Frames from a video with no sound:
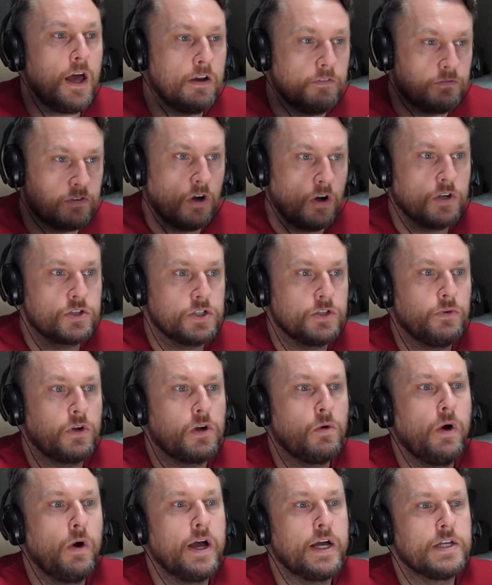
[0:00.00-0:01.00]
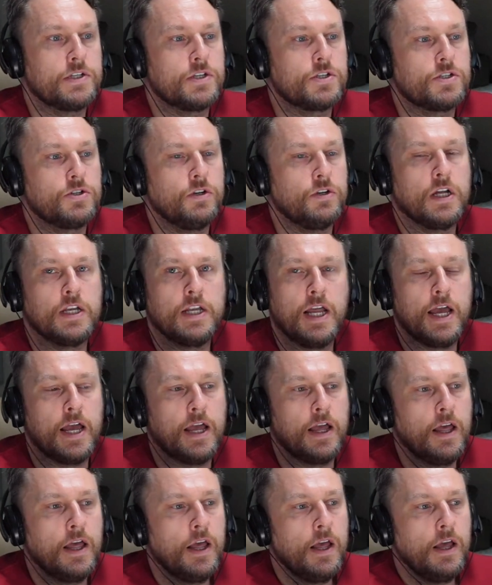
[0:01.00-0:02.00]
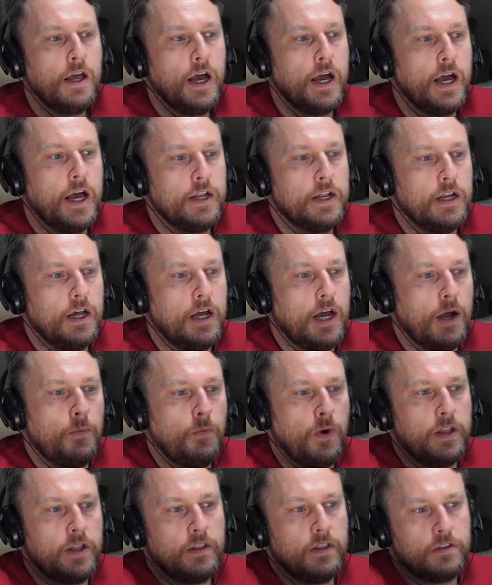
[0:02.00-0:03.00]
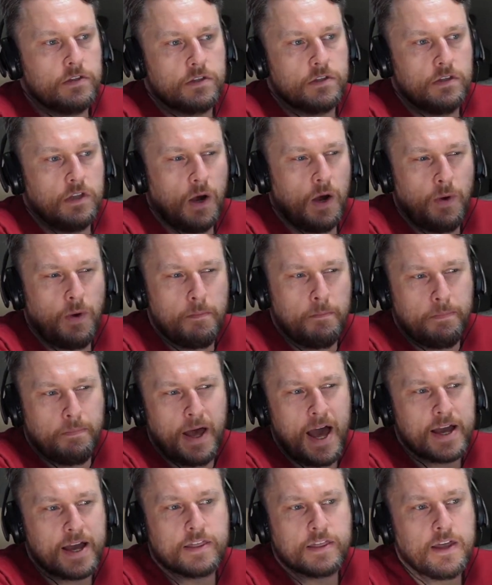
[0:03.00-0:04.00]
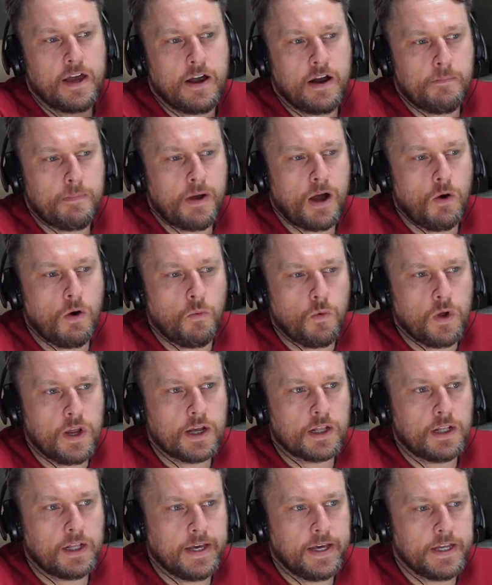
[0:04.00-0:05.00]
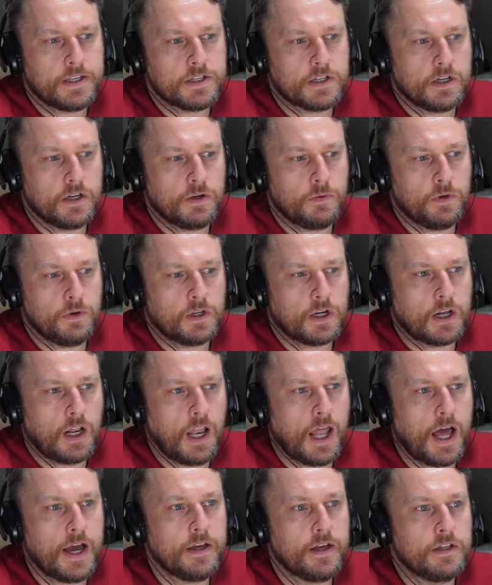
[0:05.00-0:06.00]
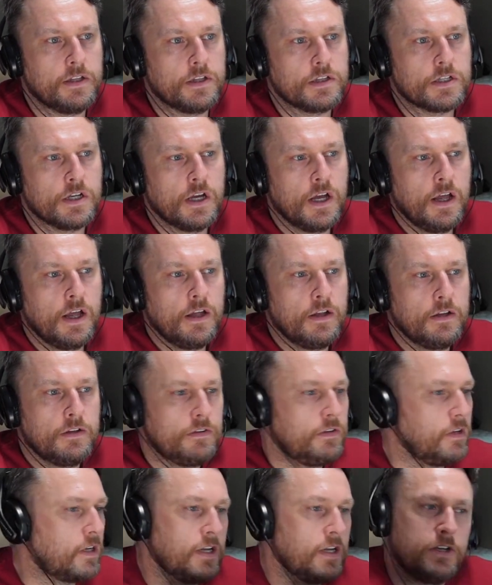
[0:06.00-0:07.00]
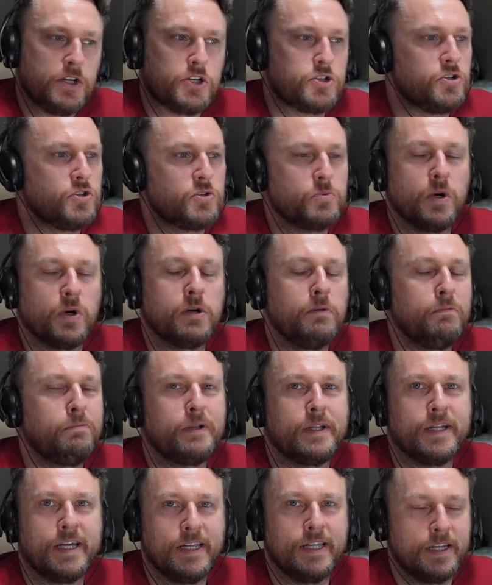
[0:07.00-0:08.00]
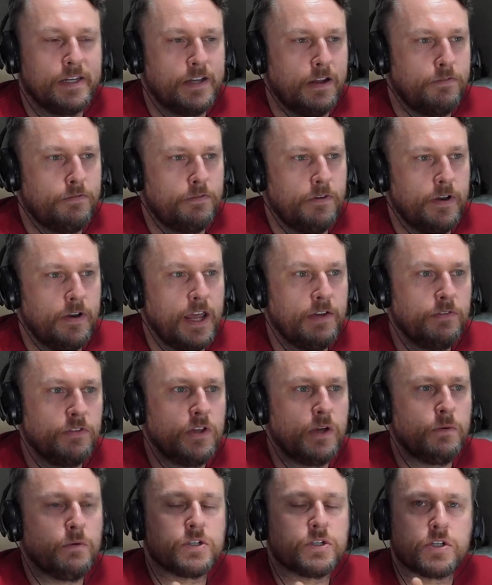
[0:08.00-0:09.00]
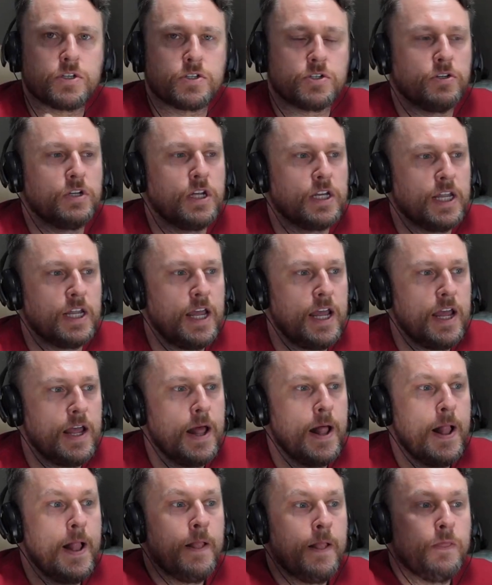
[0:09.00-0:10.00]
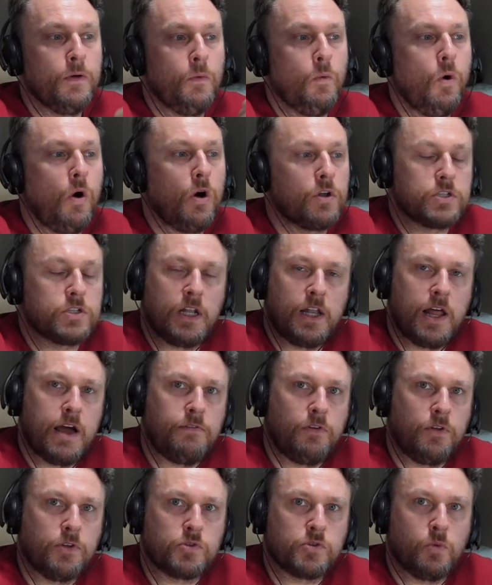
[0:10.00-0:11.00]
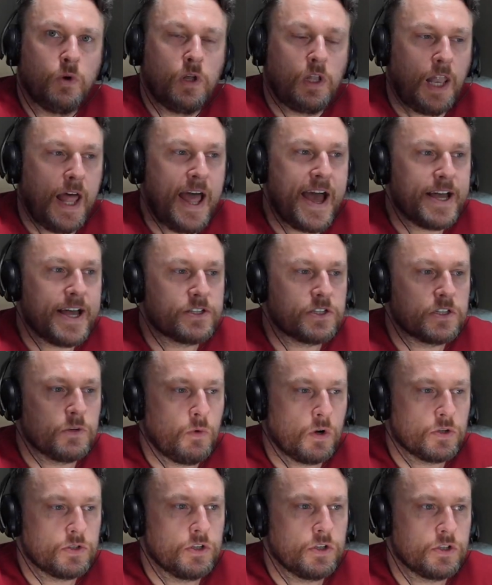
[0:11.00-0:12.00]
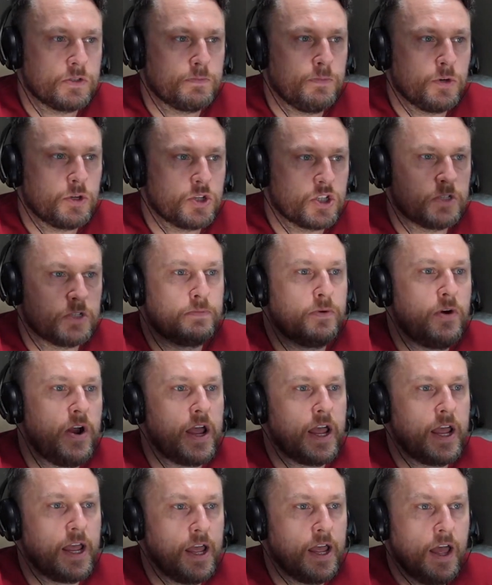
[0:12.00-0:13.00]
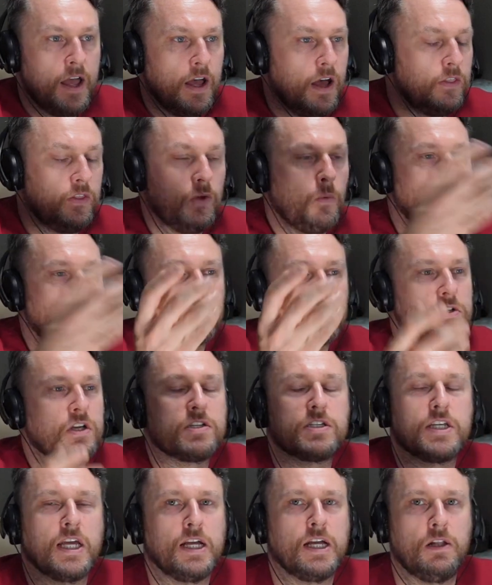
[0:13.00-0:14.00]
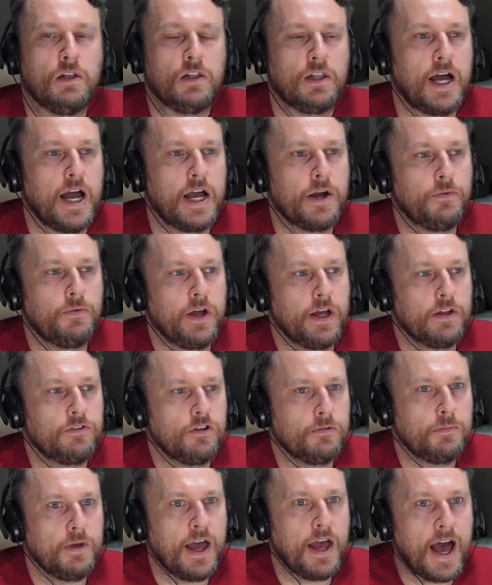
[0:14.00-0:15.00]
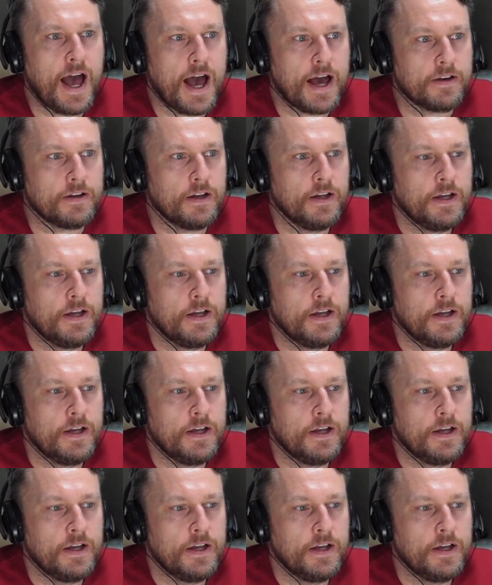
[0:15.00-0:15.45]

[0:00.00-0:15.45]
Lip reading: And of course it requires a sunny day. And I went back there about a week later with a client. The conditions were completely different. Even though it was a sunny day, the water levels were less, there wasn't as much spray, and there wasn't a single light ray to be had.